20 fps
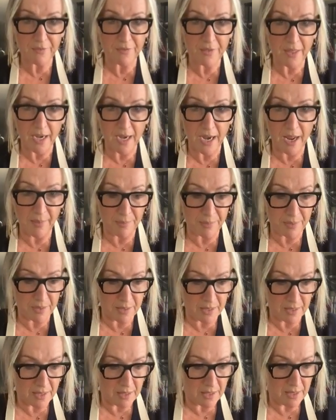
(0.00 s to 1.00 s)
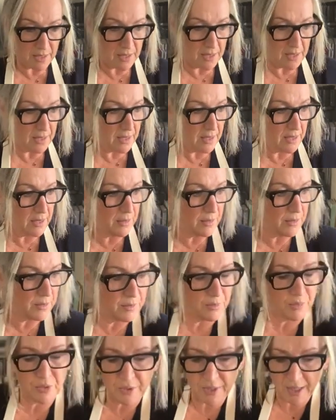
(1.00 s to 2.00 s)
lift that up,
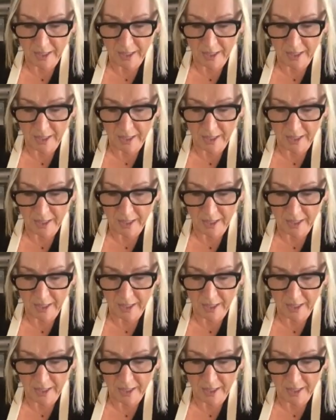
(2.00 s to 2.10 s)
put